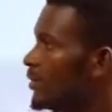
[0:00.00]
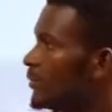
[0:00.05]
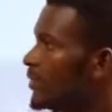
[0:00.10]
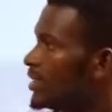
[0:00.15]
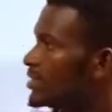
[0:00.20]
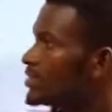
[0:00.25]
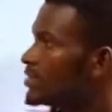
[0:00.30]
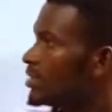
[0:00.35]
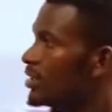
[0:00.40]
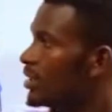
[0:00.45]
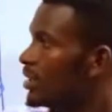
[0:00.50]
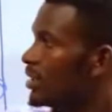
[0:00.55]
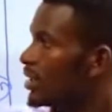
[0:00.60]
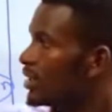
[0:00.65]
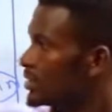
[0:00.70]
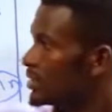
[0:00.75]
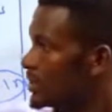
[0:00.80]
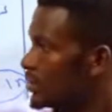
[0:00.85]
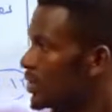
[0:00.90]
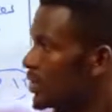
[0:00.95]
But the
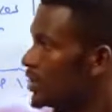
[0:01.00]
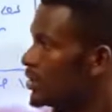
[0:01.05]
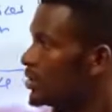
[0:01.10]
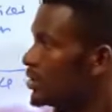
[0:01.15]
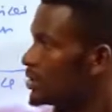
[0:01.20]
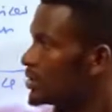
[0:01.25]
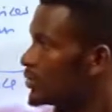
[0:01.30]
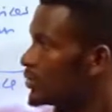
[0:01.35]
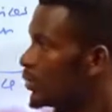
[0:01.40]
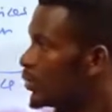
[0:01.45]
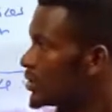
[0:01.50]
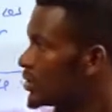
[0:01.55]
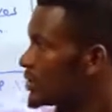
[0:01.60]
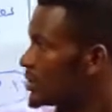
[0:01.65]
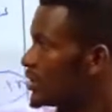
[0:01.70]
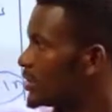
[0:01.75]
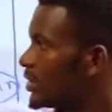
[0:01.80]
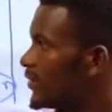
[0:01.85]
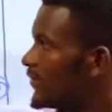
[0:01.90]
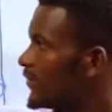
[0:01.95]
last one, it
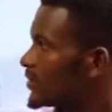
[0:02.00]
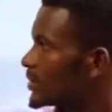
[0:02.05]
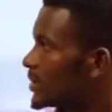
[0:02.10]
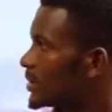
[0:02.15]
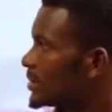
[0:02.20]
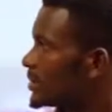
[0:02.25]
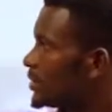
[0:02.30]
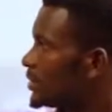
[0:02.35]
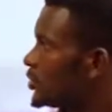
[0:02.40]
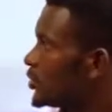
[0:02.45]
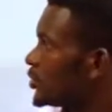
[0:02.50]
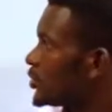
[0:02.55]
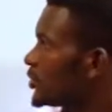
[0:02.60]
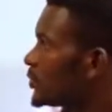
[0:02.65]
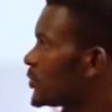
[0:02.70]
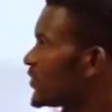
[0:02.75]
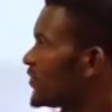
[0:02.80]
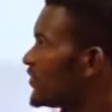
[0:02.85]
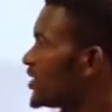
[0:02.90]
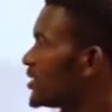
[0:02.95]
mostly emphasized on
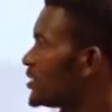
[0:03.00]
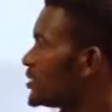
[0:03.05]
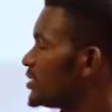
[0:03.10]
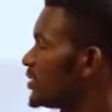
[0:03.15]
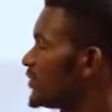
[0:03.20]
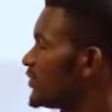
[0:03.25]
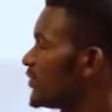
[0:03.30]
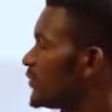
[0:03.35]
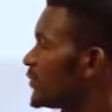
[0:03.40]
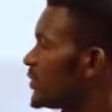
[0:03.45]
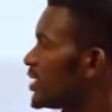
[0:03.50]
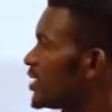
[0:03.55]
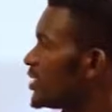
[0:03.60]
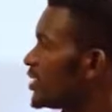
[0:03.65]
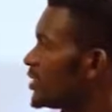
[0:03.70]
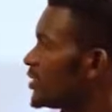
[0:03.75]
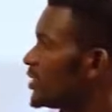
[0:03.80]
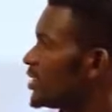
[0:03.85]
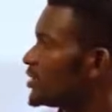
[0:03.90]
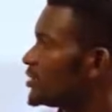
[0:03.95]
preventive
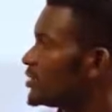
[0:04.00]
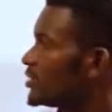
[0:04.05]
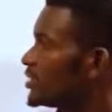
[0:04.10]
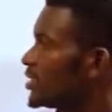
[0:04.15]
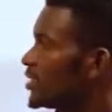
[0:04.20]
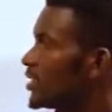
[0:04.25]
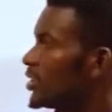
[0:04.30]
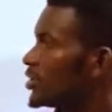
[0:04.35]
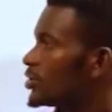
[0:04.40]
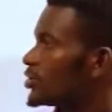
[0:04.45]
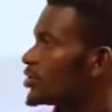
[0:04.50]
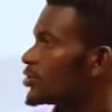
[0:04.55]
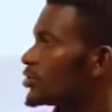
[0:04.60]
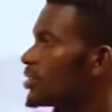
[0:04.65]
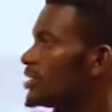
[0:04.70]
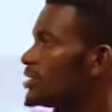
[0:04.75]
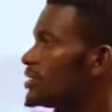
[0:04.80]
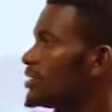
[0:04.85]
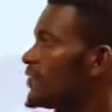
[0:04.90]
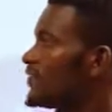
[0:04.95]
rather than
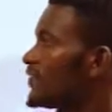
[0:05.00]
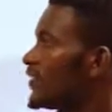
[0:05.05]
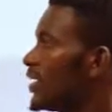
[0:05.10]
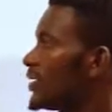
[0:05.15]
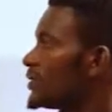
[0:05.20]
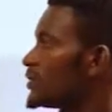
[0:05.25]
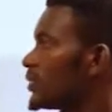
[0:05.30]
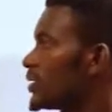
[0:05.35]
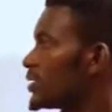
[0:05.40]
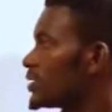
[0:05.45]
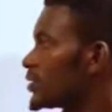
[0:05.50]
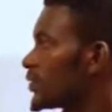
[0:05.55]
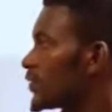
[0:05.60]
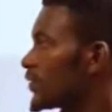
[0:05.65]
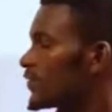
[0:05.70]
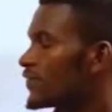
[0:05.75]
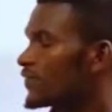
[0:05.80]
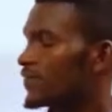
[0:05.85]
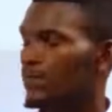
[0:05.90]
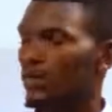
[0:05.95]
curative aspect
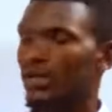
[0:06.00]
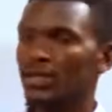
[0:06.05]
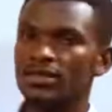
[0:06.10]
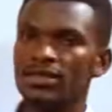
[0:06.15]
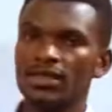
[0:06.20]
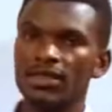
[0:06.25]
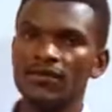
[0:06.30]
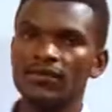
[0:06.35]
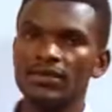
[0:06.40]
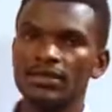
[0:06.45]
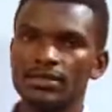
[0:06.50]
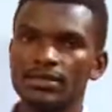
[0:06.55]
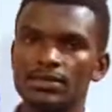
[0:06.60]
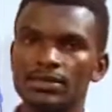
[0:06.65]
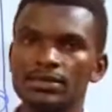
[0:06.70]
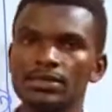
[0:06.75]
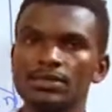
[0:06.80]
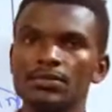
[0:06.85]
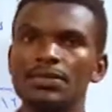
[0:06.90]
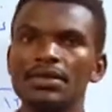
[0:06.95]
of health
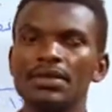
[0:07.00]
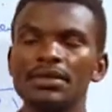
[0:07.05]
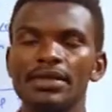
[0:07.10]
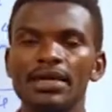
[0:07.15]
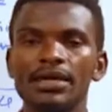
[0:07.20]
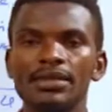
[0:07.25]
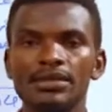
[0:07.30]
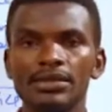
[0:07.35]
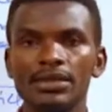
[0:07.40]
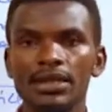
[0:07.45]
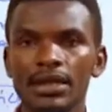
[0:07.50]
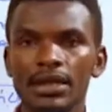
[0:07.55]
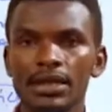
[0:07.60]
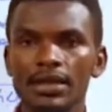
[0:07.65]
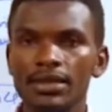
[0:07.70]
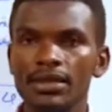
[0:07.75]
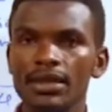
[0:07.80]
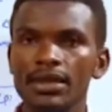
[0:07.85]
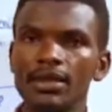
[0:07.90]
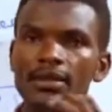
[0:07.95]
services. It means
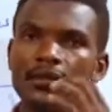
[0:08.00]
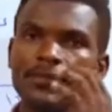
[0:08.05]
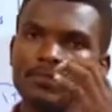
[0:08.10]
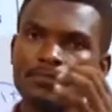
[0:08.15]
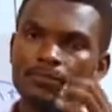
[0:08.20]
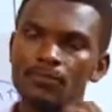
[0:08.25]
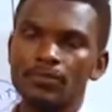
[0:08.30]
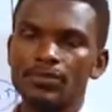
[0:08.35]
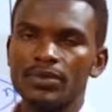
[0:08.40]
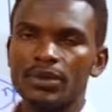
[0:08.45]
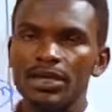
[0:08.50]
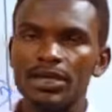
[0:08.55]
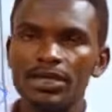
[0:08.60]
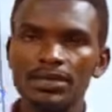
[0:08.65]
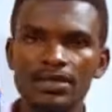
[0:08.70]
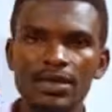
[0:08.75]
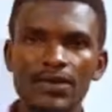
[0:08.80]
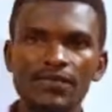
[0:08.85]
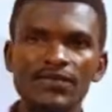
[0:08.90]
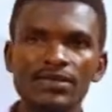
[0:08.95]
that the
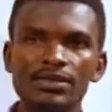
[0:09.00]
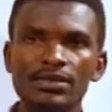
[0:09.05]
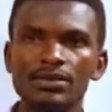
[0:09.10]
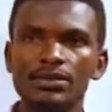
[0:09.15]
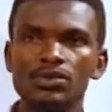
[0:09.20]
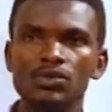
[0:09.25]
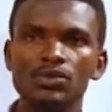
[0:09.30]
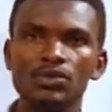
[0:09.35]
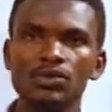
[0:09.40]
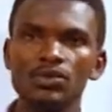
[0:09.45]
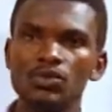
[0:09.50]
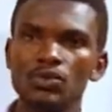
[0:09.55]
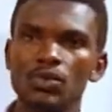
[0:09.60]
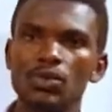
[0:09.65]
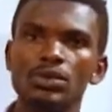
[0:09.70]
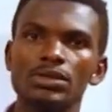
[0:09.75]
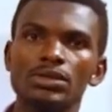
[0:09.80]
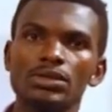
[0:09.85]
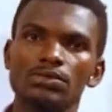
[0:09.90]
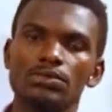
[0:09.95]
health services which
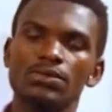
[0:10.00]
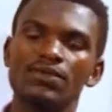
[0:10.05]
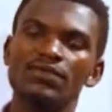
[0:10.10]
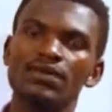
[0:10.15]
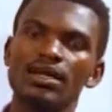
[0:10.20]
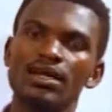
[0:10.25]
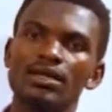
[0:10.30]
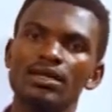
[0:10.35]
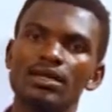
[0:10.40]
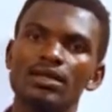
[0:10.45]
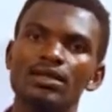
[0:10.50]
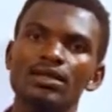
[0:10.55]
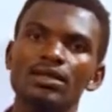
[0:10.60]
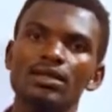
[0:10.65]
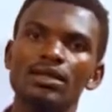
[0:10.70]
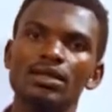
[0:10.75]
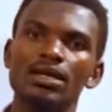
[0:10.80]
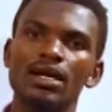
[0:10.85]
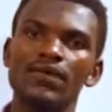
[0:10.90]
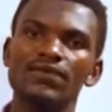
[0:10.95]
was
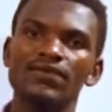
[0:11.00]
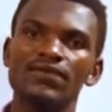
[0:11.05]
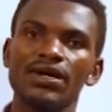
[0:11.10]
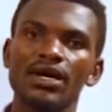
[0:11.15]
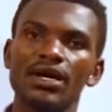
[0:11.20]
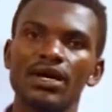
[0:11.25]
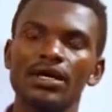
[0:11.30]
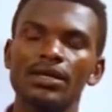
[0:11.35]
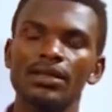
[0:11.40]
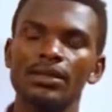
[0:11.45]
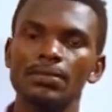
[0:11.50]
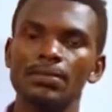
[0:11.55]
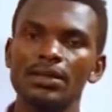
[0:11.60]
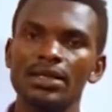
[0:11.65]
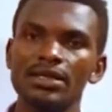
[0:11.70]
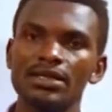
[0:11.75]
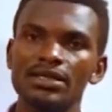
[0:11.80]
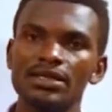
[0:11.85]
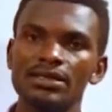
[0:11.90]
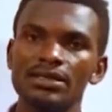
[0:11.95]
provided after
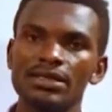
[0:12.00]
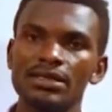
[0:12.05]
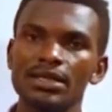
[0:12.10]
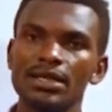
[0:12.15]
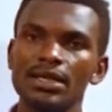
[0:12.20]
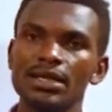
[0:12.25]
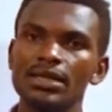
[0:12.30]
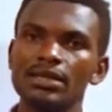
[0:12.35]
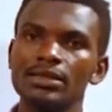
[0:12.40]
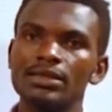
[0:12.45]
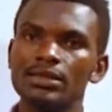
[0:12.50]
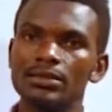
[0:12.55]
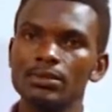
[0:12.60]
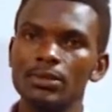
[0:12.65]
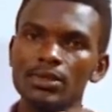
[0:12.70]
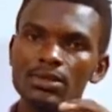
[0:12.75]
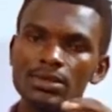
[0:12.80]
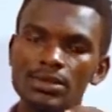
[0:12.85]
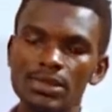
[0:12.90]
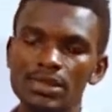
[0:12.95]
independence, it
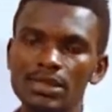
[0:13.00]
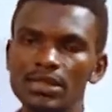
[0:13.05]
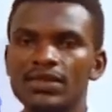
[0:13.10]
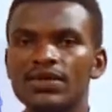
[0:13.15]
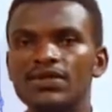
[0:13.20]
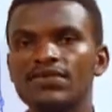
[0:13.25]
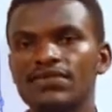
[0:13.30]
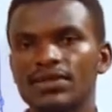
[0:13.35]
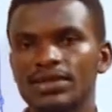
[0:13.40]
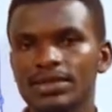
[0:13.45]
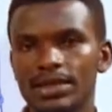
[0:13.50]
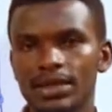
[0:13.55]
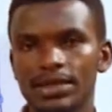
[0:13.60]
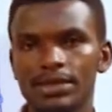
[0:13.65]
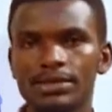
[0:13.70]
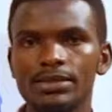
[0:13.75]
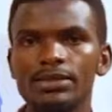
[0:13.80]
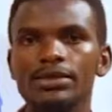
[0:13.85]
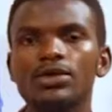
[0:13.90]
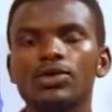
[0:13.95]
mostly
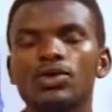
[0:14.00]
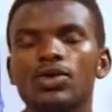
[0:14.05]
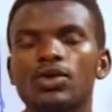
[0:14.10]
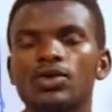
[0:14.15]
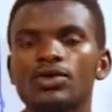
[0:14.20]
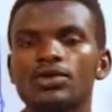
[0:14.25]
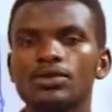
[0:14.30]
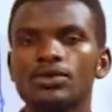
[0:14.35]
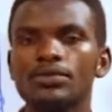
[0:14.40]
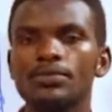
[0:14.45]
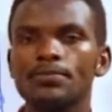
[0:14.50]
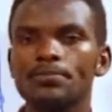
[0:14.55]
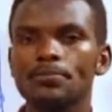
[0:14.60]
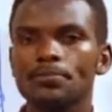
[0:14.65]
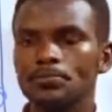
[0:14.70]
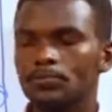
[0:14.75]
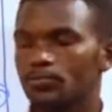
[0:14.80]
emphasized on